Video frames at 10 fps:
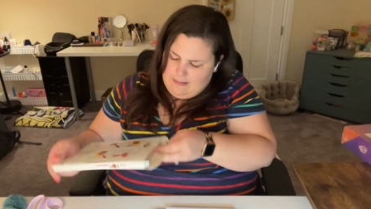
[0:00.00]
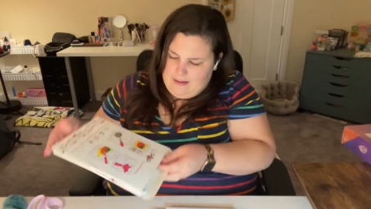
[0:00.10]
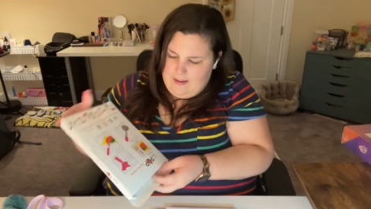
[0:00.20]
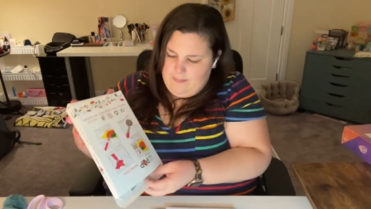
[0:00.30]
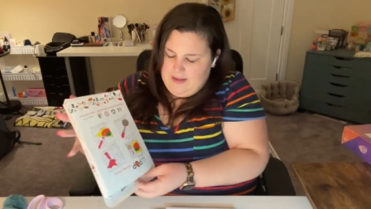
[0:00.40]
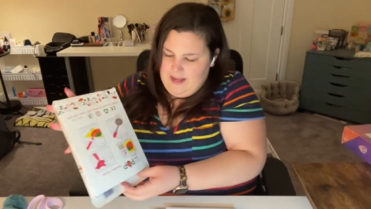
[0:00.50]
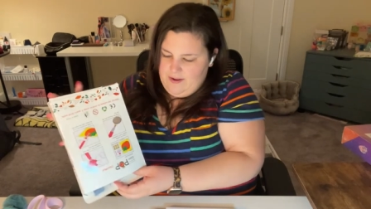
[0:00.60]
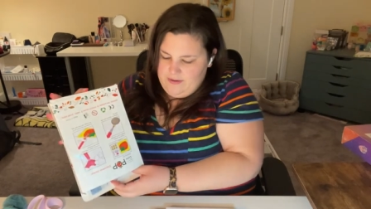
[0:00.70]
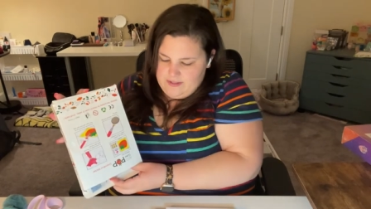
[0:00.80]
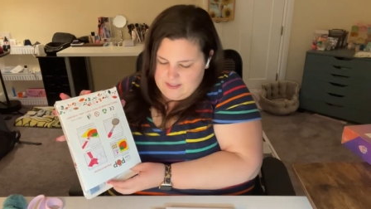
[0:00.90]
I'm like, how
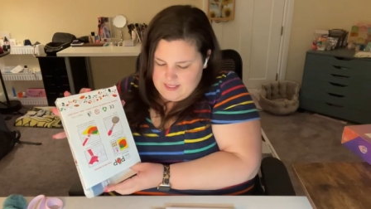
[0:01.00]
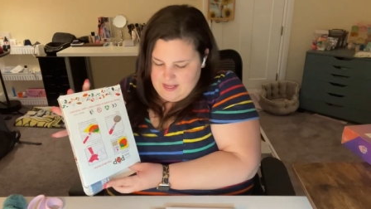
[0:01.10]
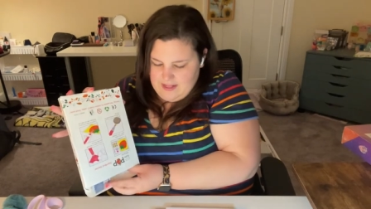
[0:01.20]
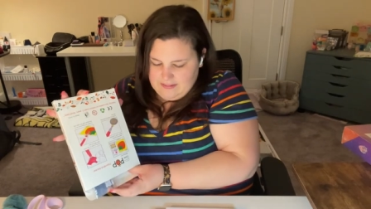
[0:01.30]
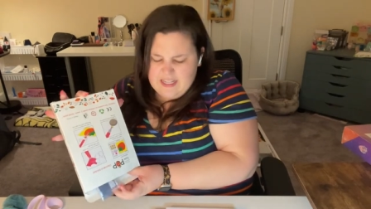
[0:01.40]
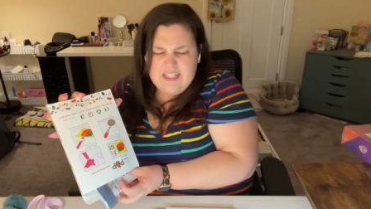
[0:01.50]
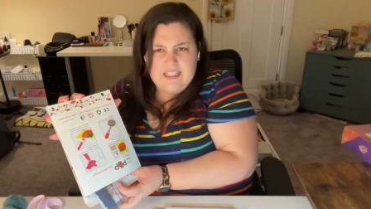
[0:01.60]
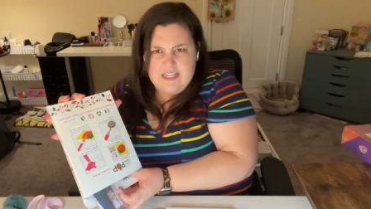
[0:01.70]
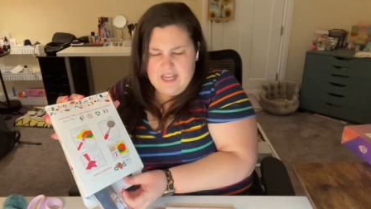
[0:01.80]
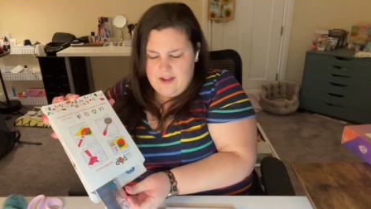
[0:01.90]
does
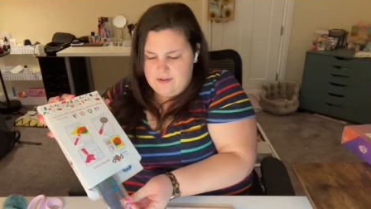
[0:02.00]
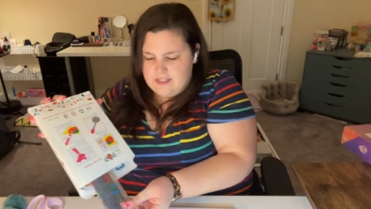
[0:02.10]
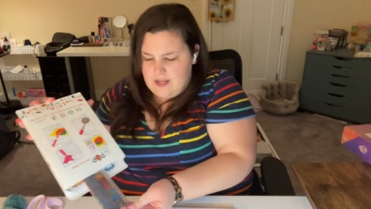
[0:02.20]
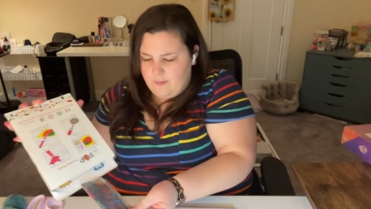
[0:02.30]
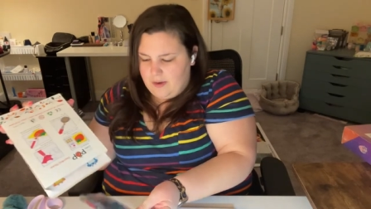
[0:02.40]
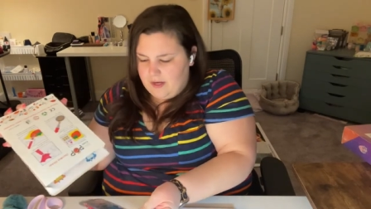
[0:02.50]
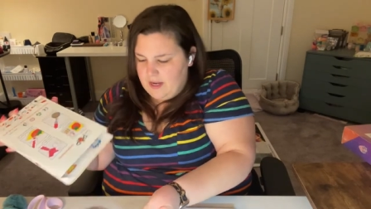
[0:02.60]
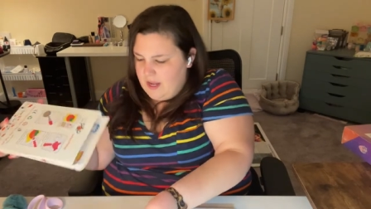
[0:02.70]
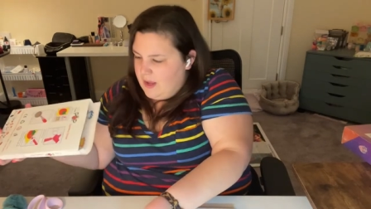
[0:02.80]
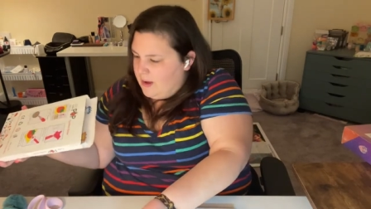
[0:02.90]
legally, how does that work?
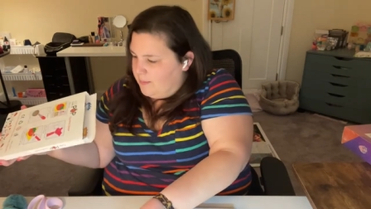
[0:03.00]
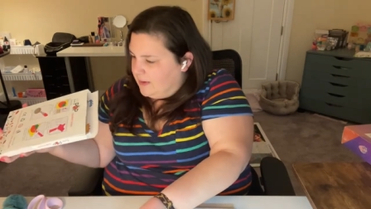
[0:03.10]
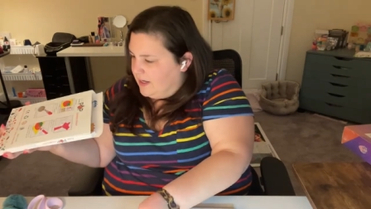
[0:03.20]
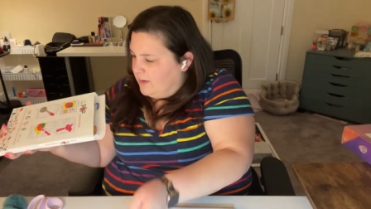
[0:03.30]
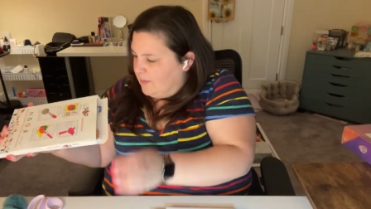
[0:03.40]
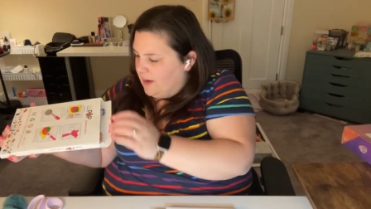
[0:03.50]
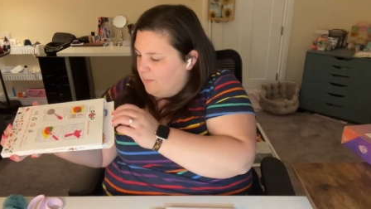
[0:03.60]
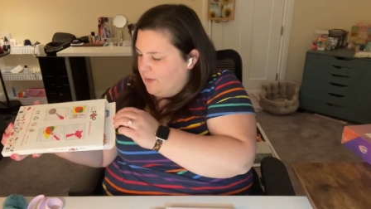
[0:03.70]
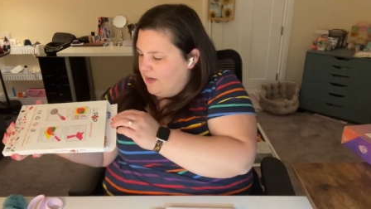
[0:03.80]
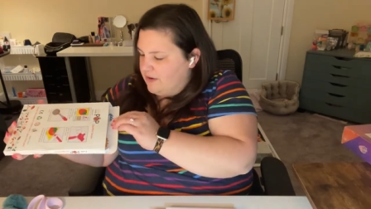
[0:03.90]
But anyway,
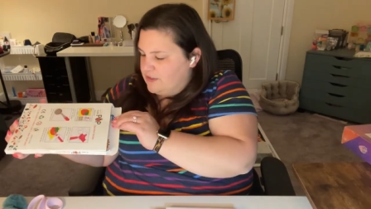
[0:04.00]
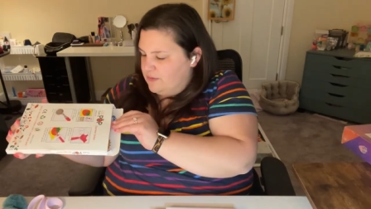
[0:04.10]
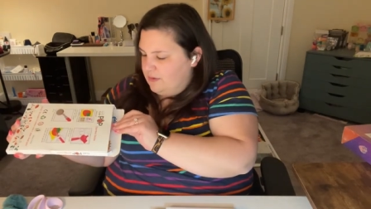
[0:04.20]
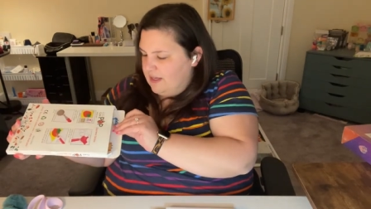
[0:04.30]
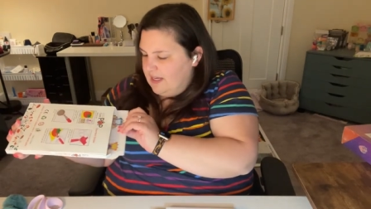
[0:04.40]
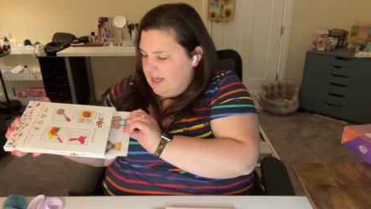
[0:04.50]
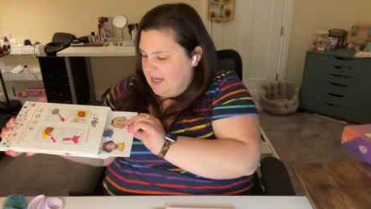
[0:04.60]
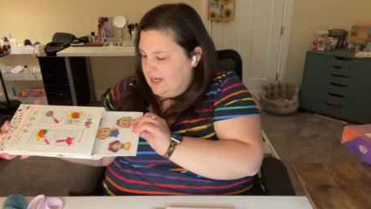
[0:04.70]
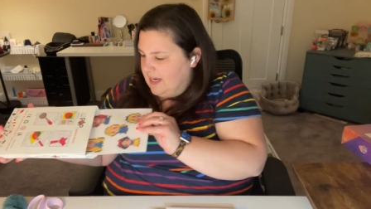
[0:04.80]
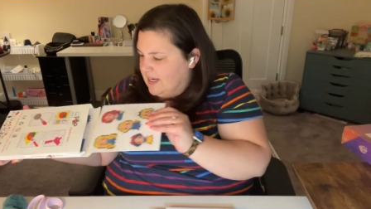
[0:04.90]
we are doing
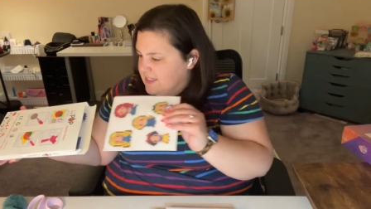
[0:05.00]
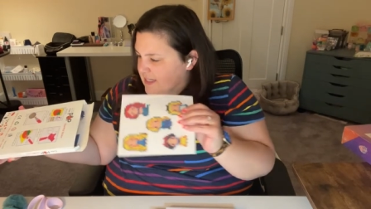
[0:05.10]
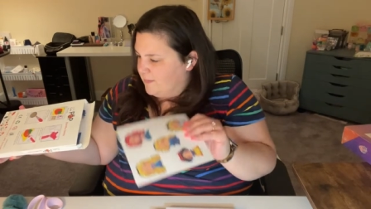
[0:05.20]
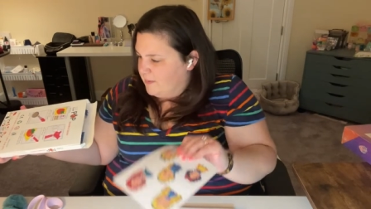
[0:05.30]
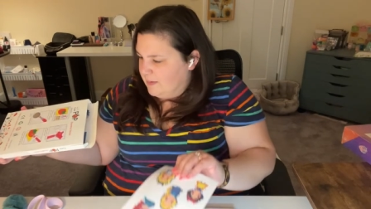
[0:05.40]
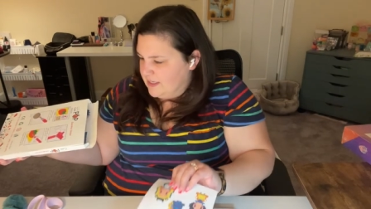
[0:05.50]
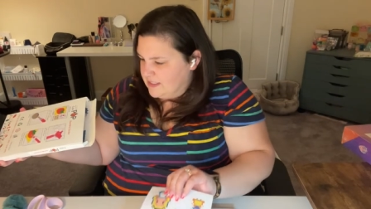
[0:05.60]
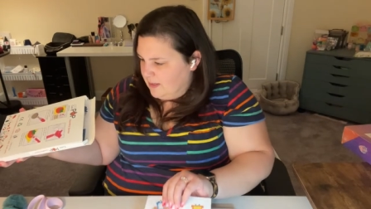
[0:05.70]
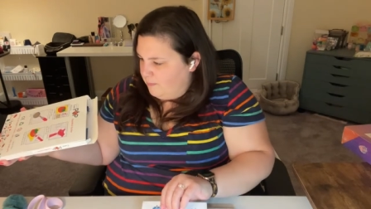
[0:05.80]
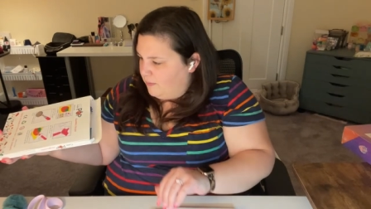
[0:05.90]
a diamond
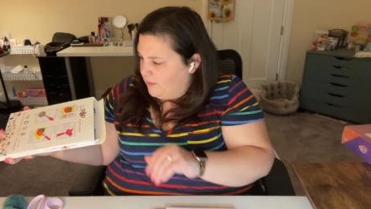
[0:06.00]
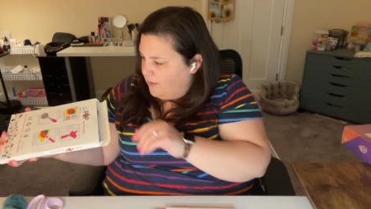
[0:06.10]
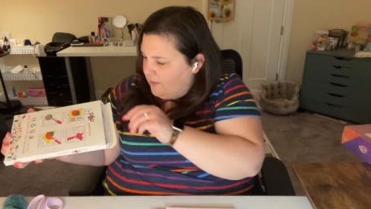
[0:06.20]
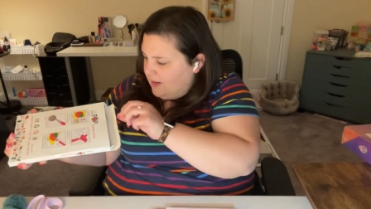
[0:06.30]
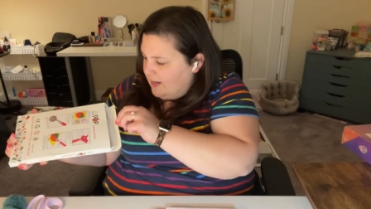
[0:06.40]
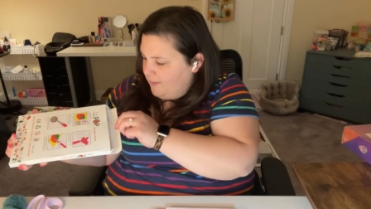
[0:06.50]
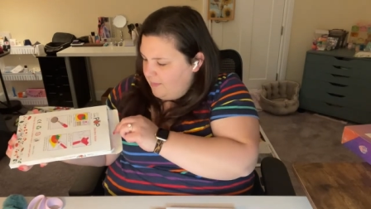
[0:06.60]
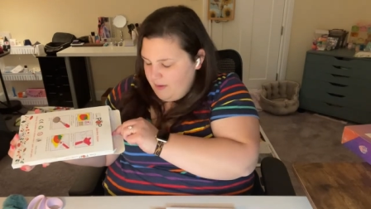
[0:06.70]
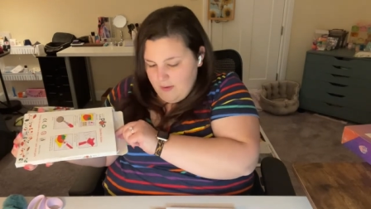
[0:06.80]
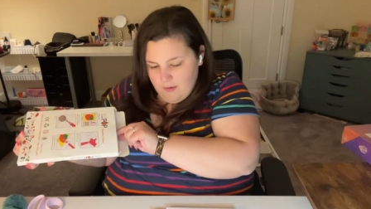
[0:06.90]
painting
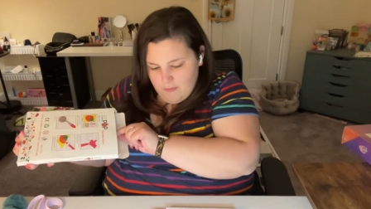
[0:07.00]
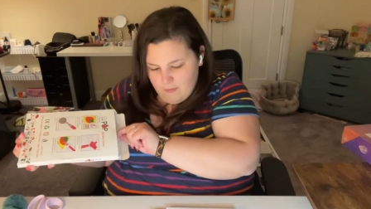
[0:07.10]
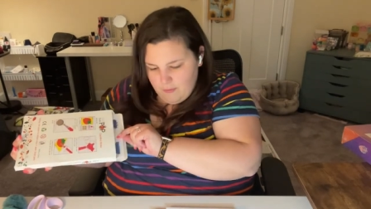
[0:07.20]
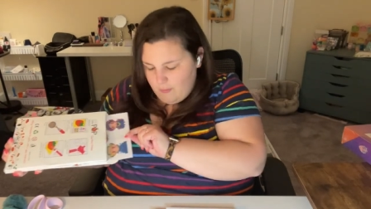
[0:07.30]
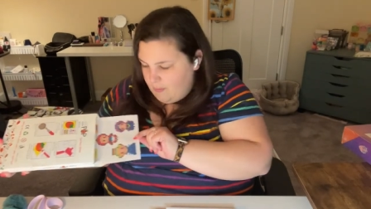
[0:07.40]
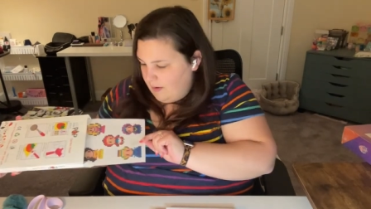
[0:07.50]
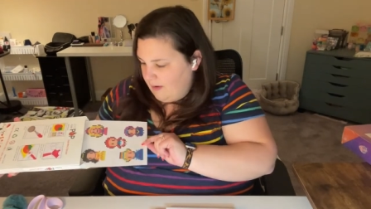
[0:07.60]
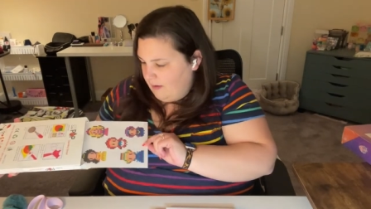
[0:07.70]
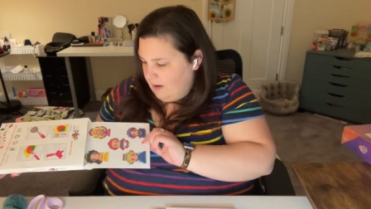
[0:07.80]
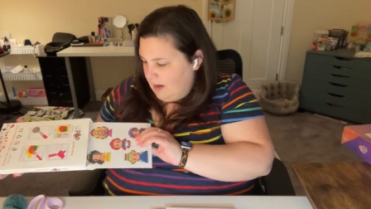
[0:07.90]
program
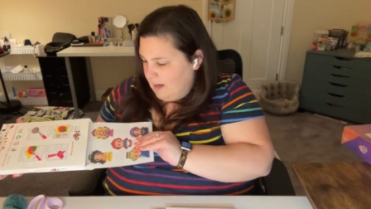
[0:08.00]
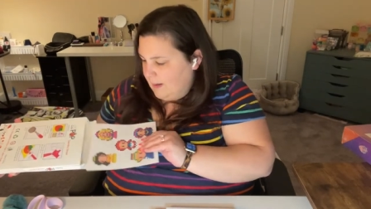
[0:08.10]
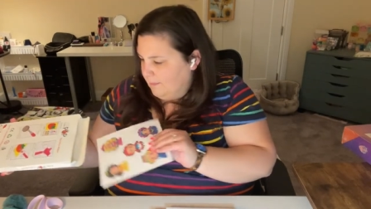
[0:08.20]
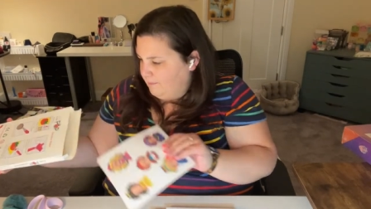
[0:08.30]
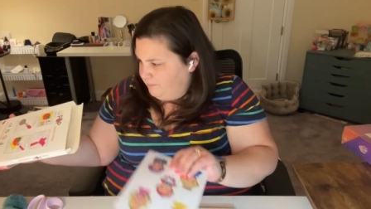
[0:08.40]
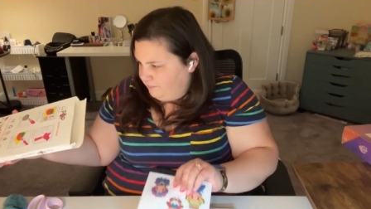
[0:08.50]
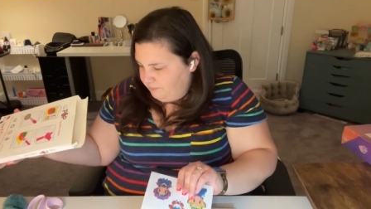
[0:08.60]
for, um,